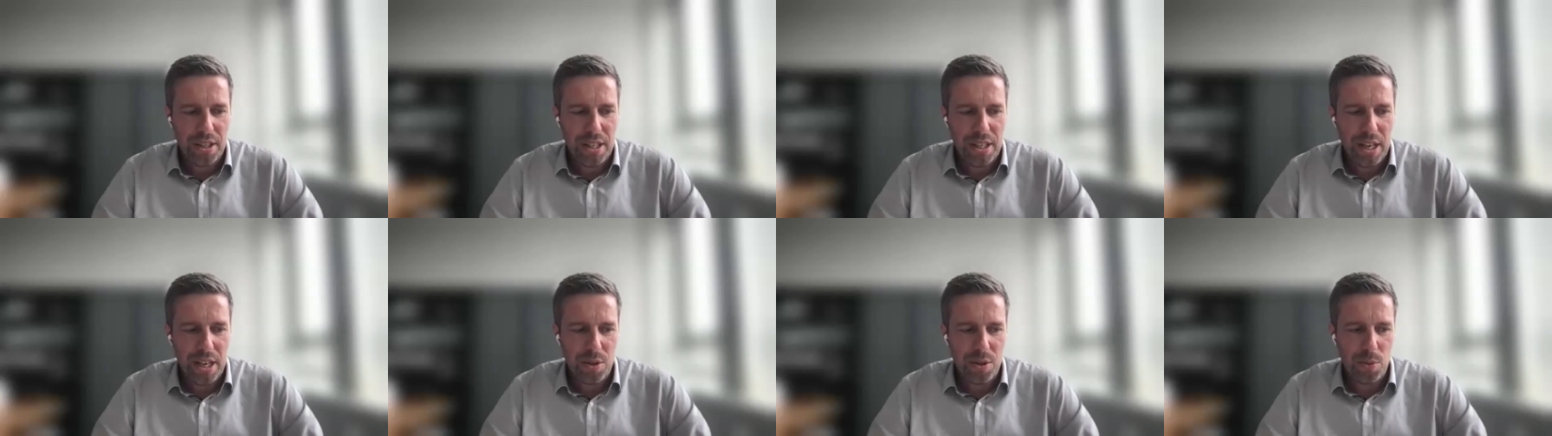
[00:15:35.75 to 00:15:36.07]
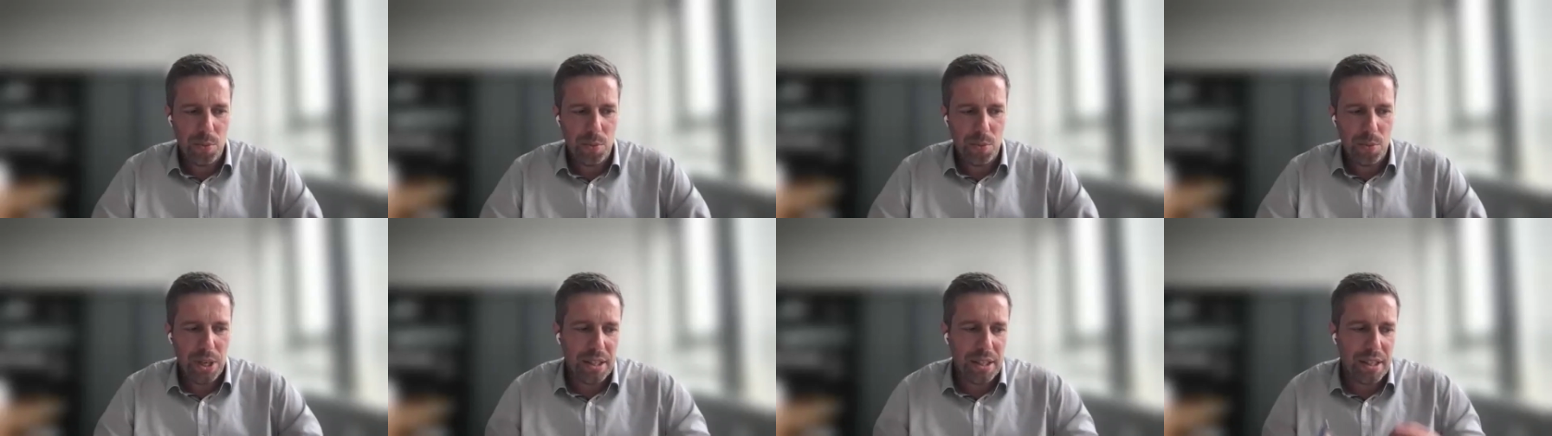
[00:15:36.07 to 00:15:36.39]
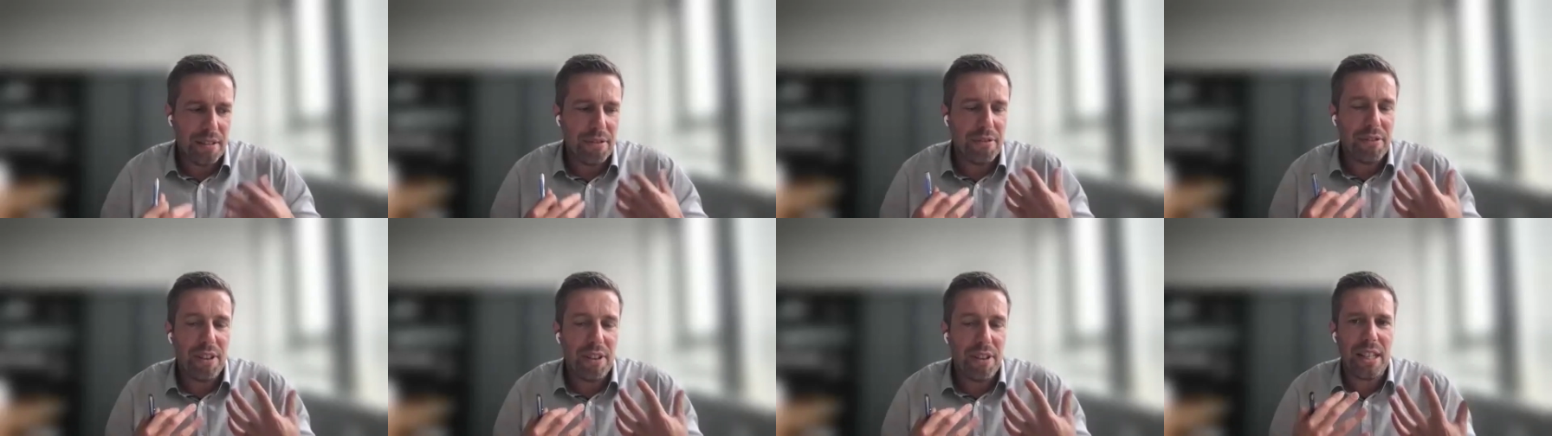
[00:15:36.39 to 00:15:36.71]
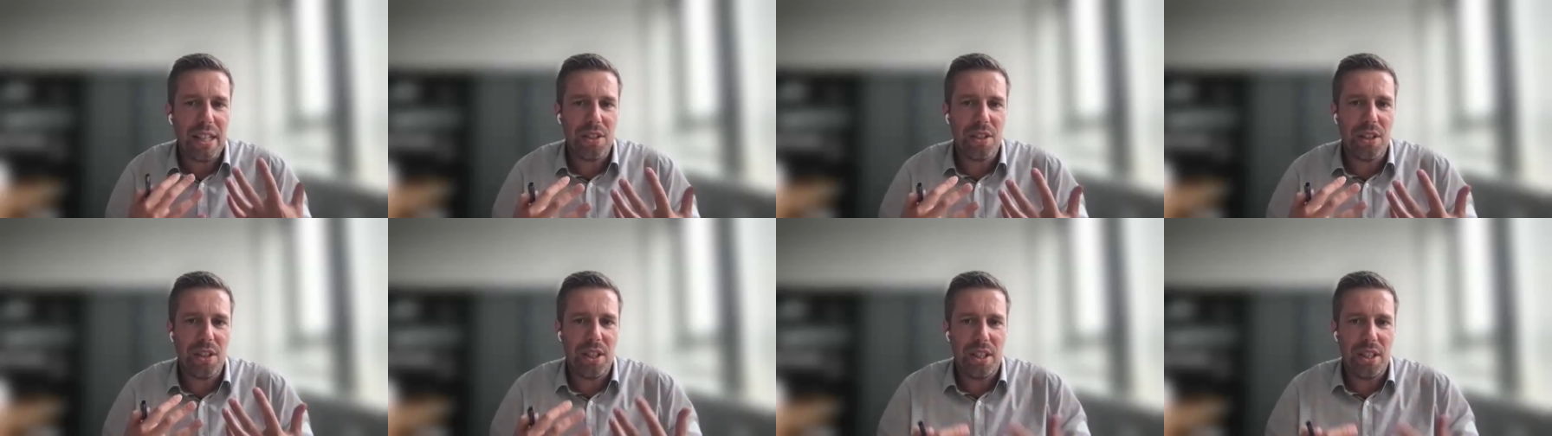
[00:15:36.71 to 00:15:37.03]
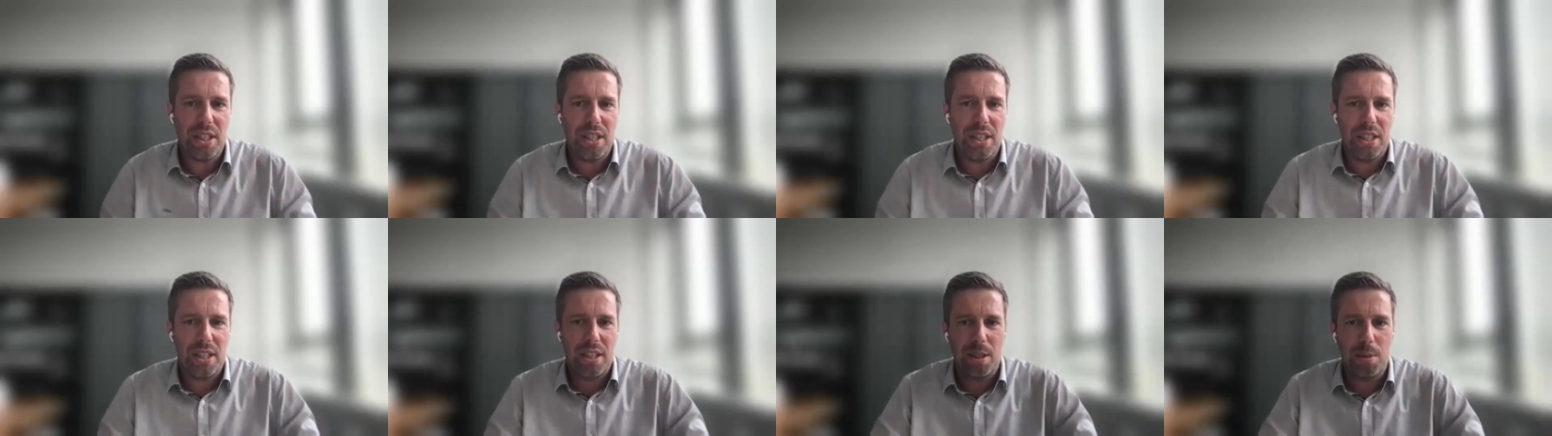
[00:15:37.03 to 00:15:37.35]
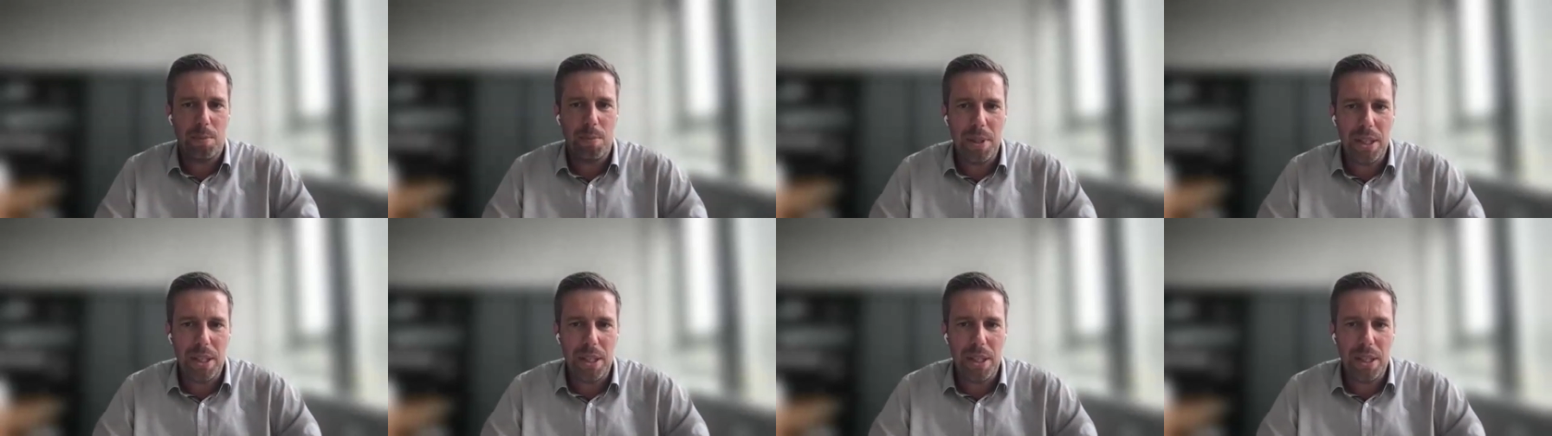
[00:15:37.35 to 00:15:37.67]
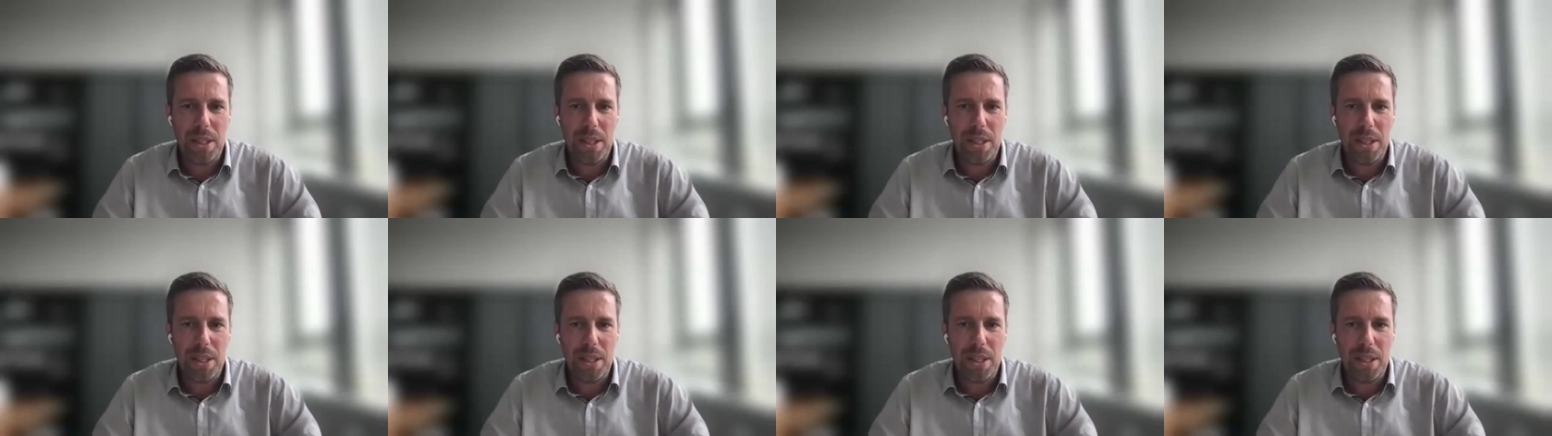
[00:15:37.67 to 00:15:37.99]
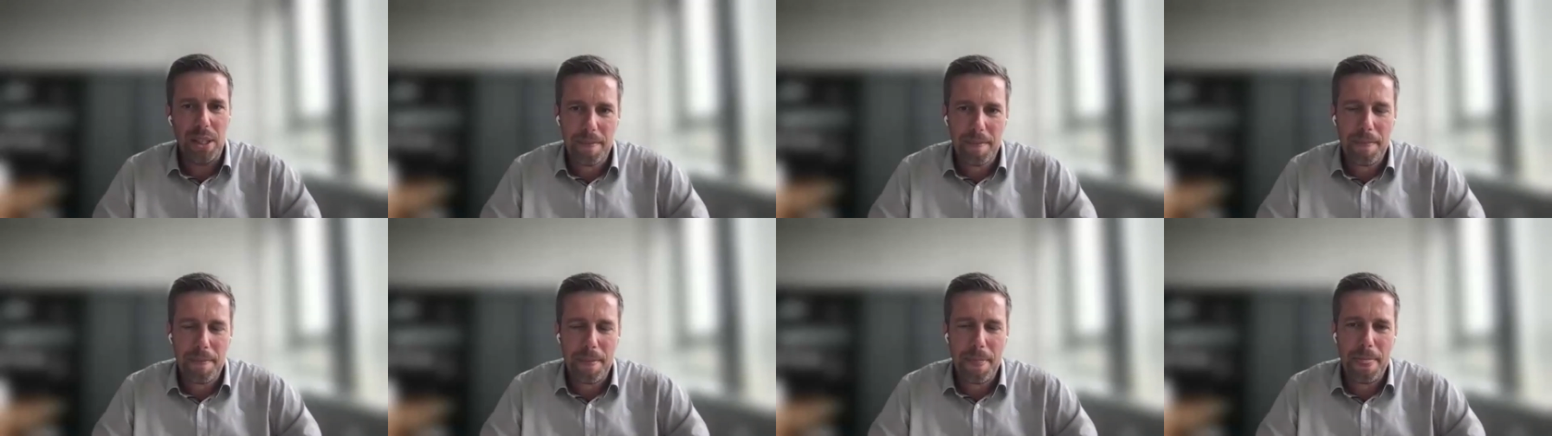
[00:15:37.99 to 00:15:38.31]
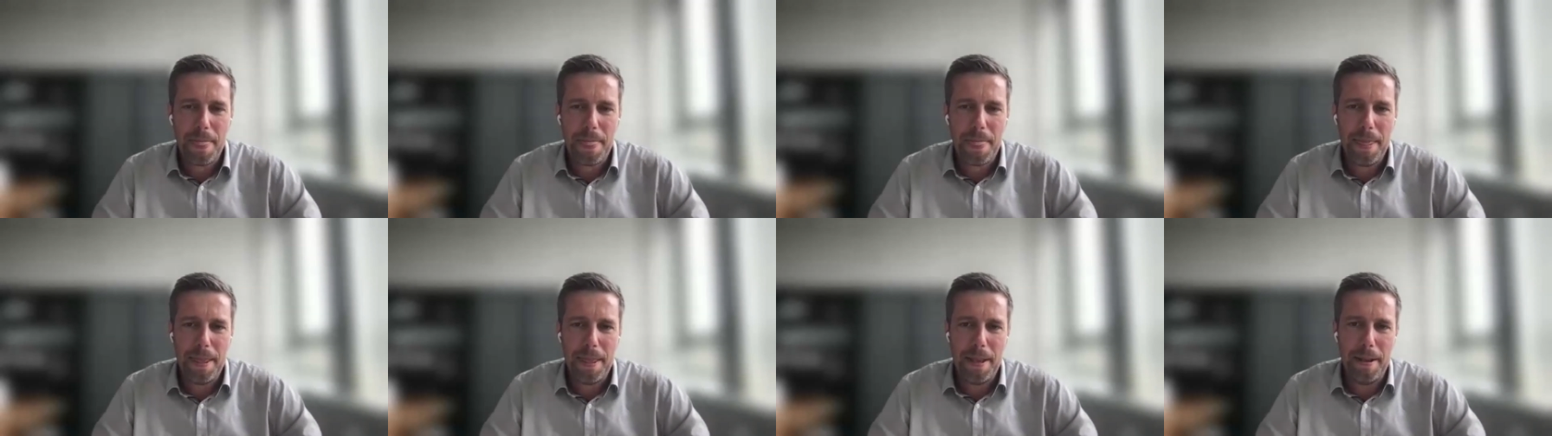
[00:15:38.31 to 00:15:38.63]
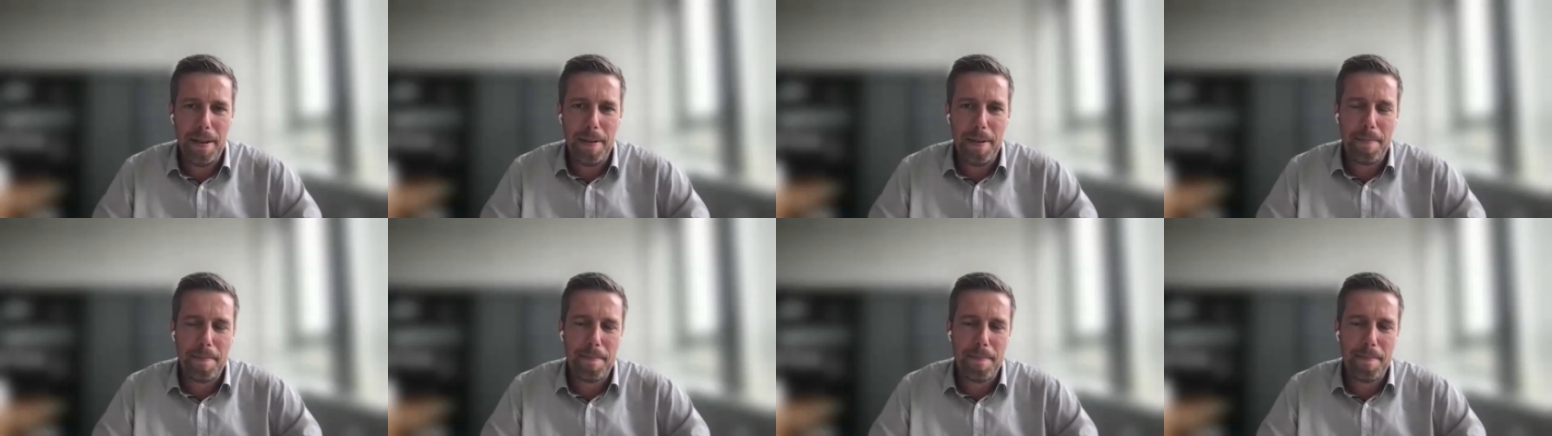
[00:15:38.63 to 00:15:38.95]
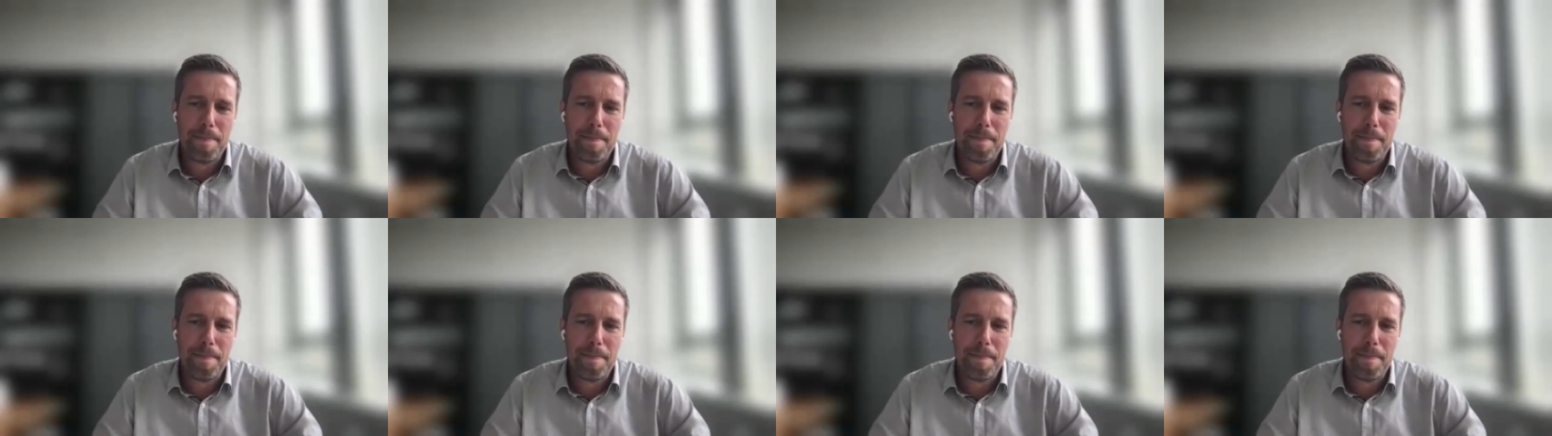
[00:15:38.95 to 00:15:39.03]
that really defines us as a species. Yeah.